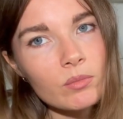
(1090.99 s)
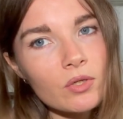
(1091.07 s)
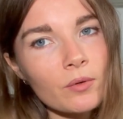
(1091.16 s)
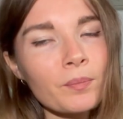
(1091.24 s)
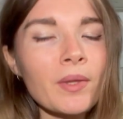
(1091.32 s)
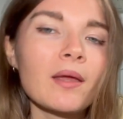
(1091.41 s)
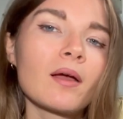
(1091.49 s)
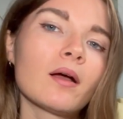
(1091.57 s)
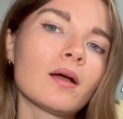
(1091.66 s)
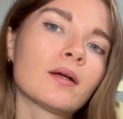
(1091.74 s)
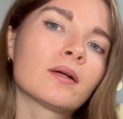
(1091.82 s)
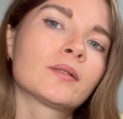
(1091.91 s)
So
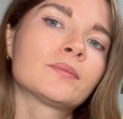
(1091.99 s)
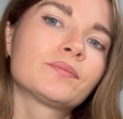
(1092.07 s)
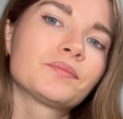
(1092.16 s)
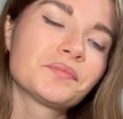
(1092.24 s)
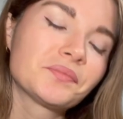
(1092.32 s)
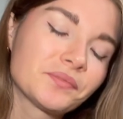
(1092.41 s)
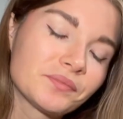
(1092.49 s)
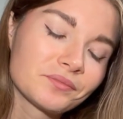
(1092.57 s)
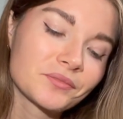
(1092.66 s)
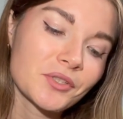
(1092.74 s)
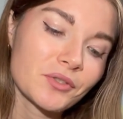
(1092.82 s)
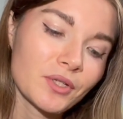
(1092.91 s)

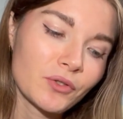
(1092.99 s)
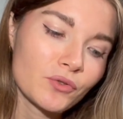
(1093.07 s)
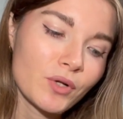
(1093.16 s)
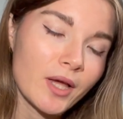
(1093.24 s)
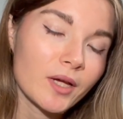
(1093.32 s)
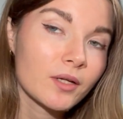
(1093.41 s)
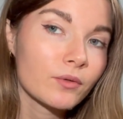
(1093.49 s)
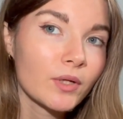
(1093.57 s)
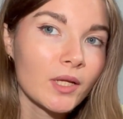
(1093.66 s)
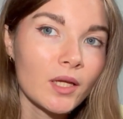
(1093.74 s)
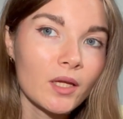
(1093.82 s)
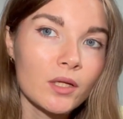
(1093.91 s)
so you have to like
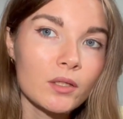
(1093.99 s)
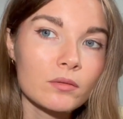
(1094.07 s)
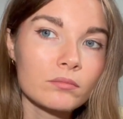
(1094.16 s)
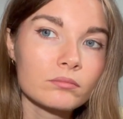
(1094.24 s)
really